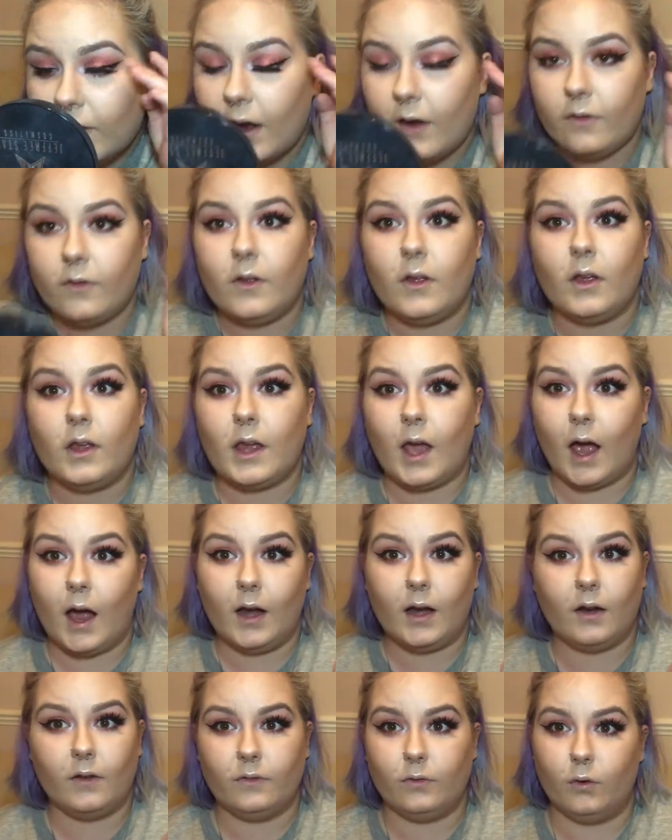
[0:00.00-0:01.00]
if you
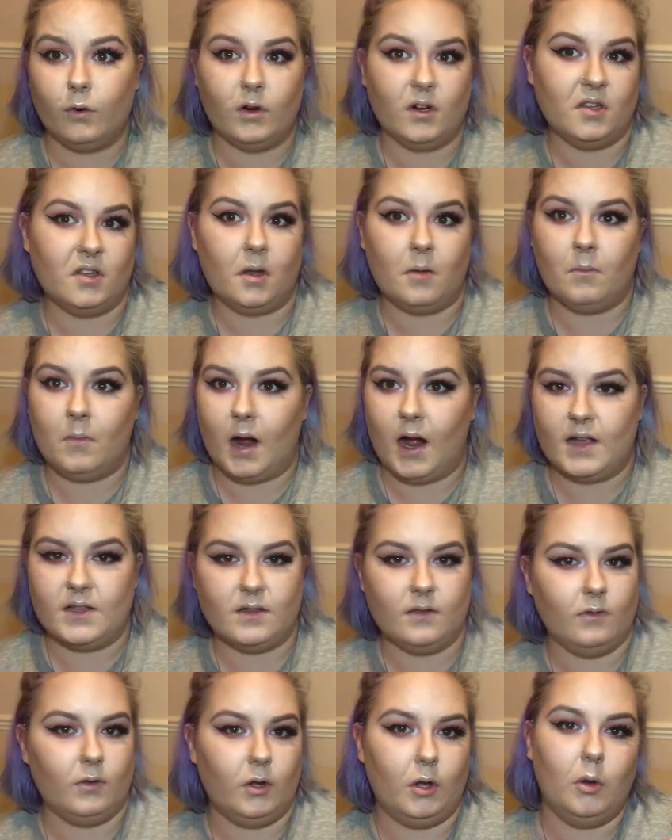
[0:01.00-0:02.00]
can't afford
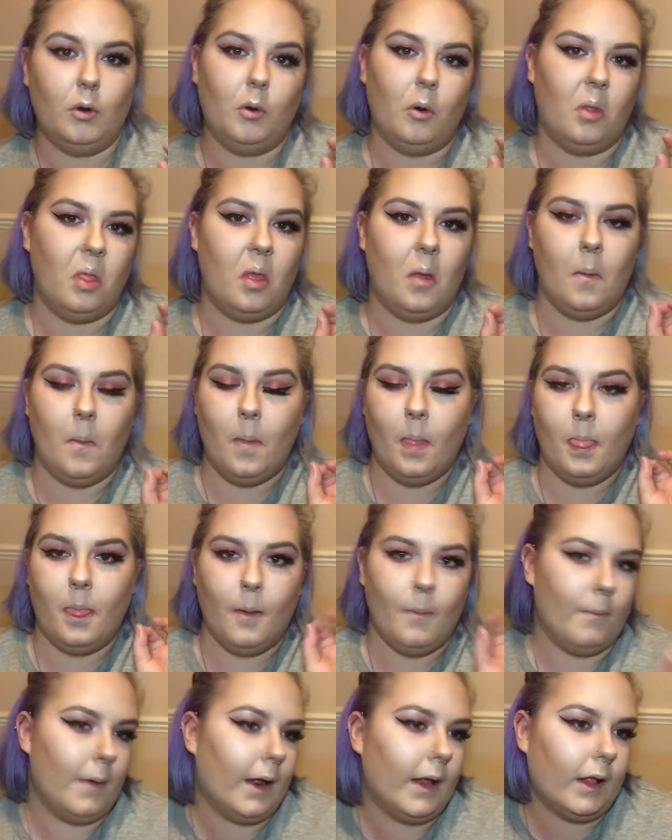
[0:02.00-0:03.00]
massively, you know,
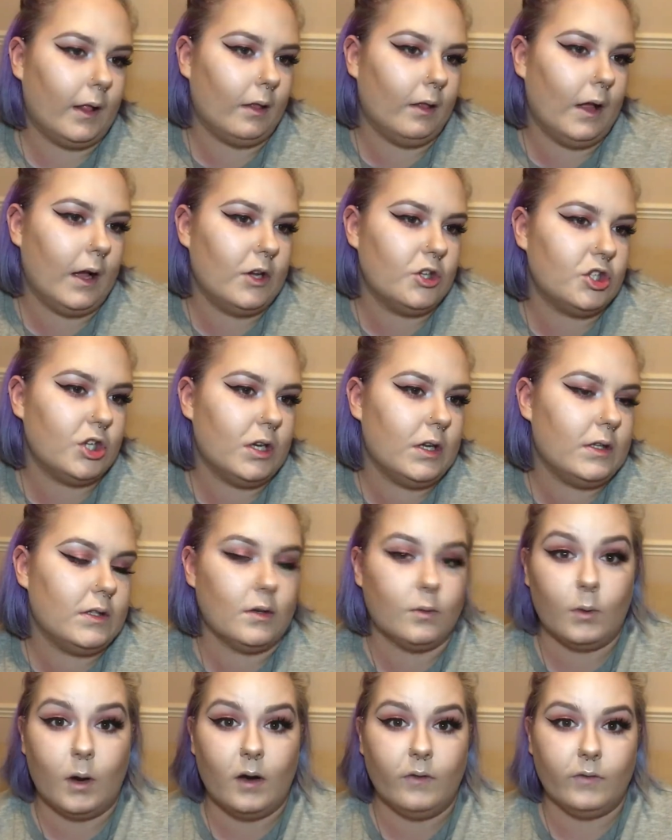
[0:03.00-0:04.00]
the mink lashes
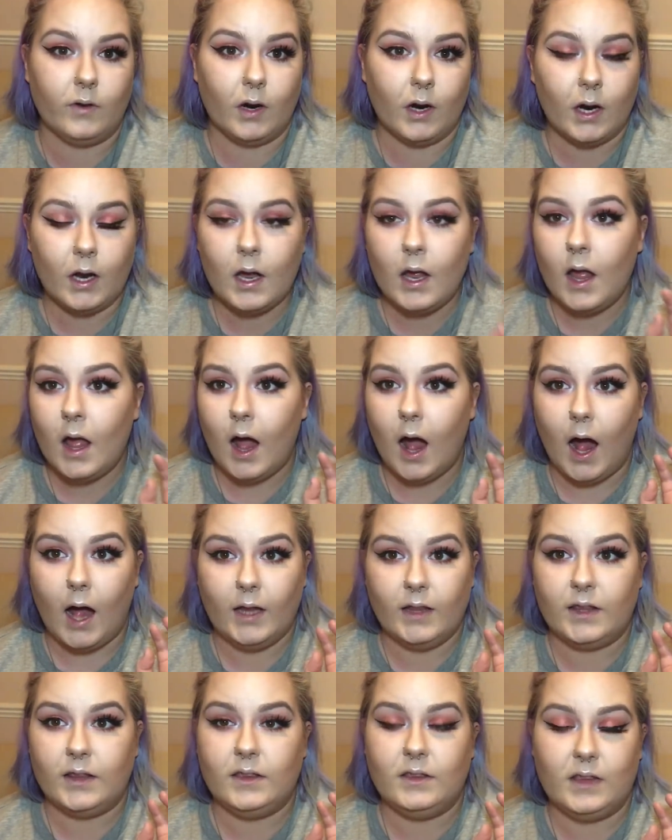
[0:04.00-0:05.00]
or whatever,
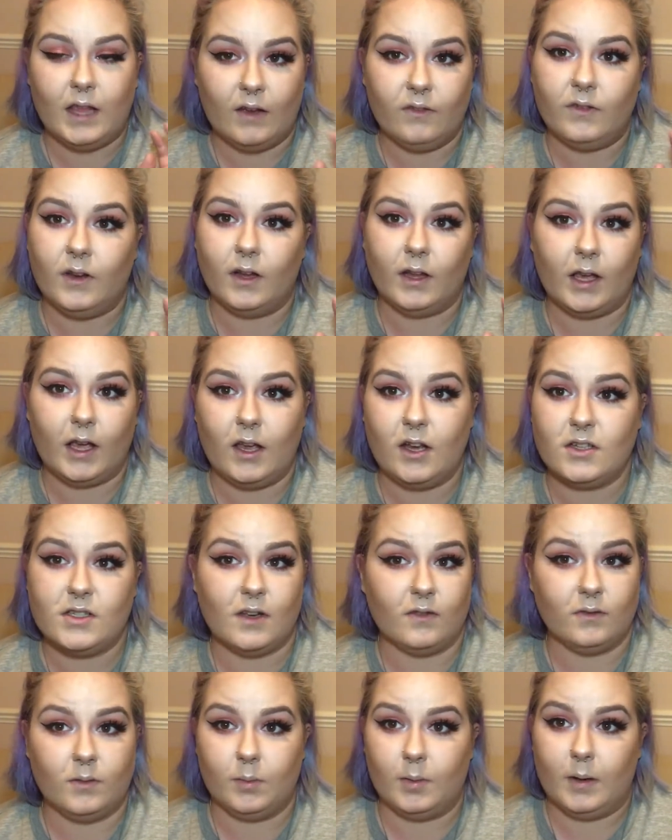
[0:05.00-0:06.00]
I'd definitely get
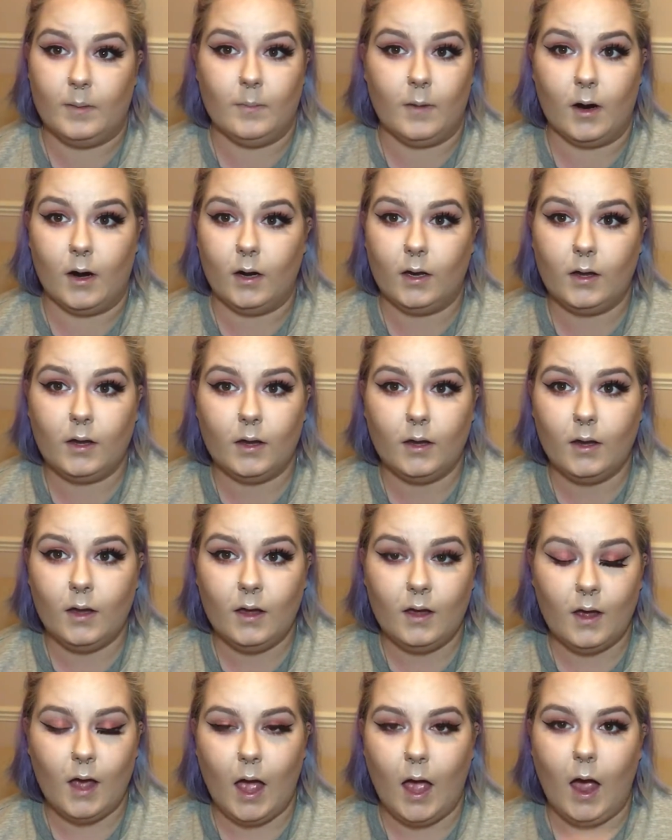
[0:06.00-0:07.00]
yourself to Primark
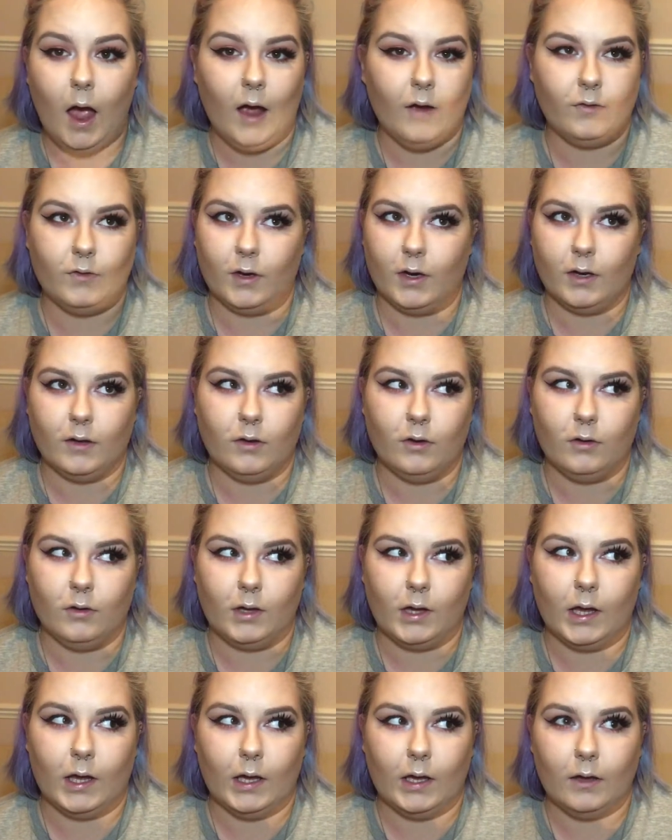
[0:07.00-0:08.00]
if you're in the
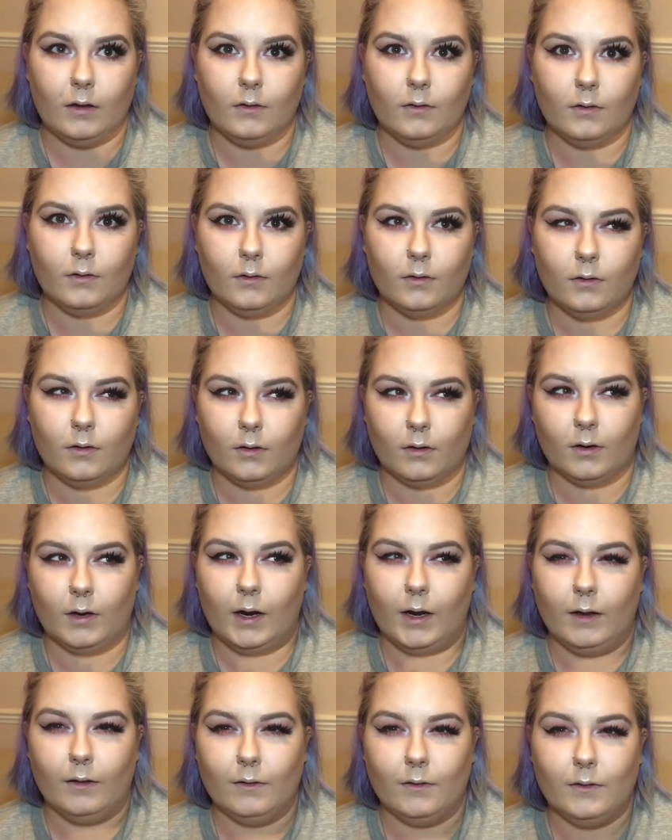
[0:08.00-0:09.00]
UK or
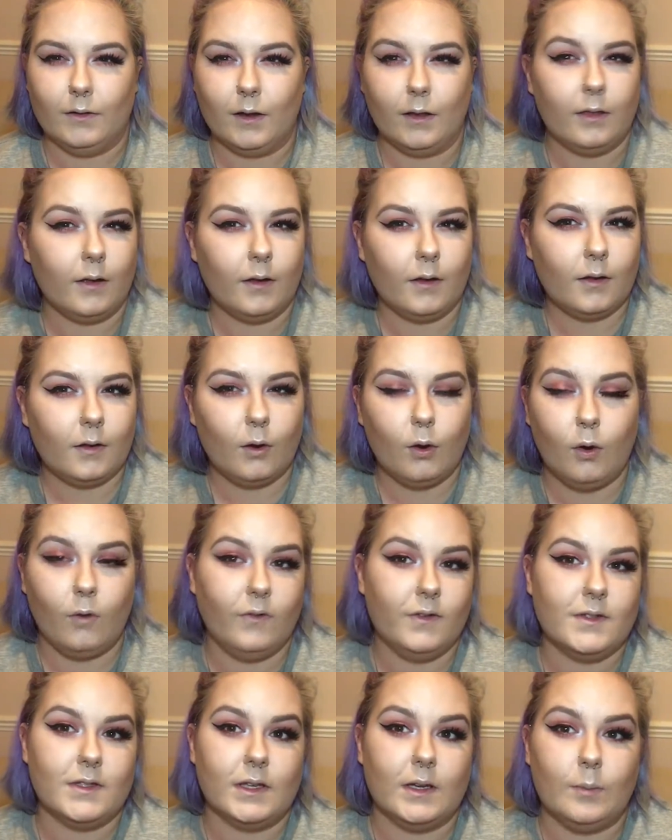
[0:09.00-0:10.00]
Ireland, I think,
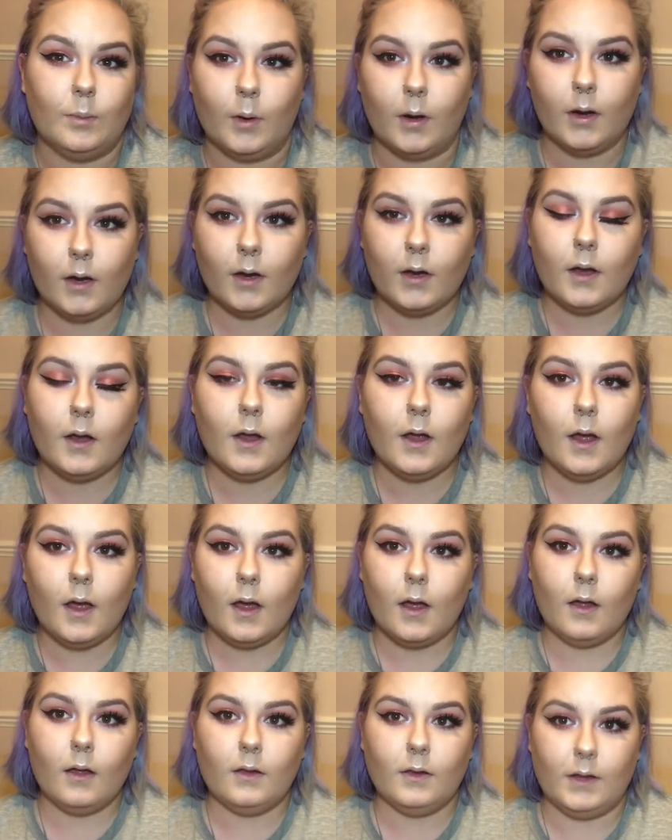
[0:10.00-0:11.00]
obviously. But,
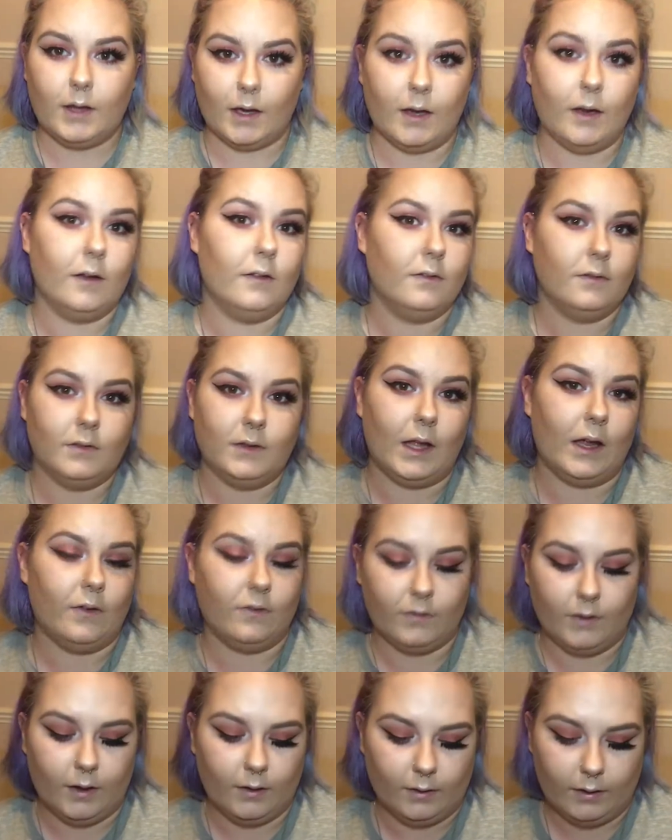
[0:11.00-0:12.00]
yeah,
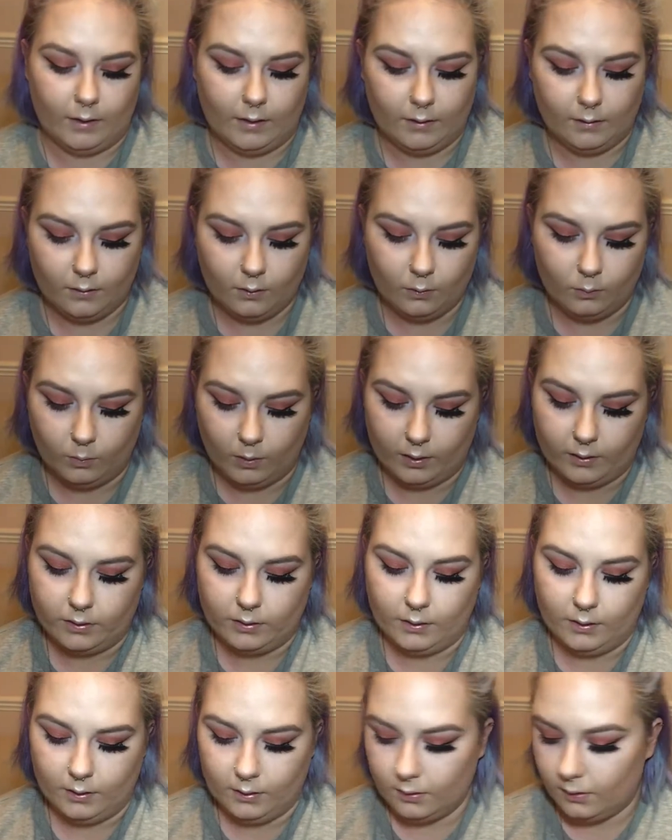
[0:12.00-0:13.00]
definitely worth
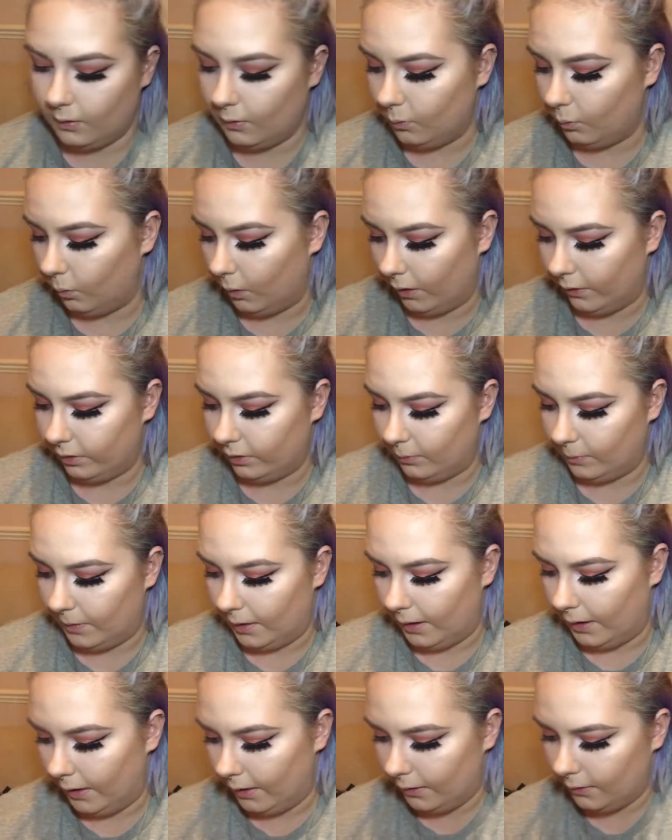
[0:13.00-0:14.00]
the
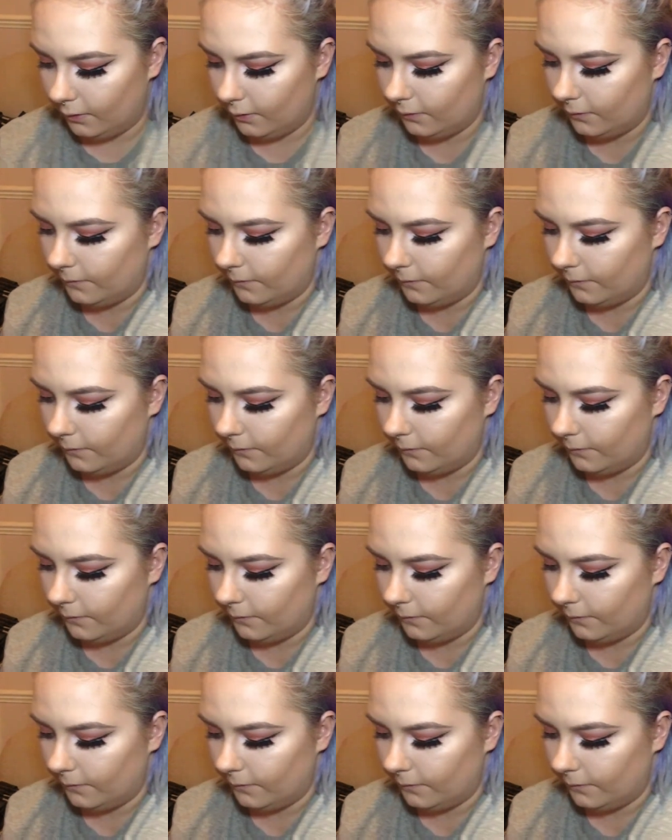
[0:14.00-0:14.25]
buy.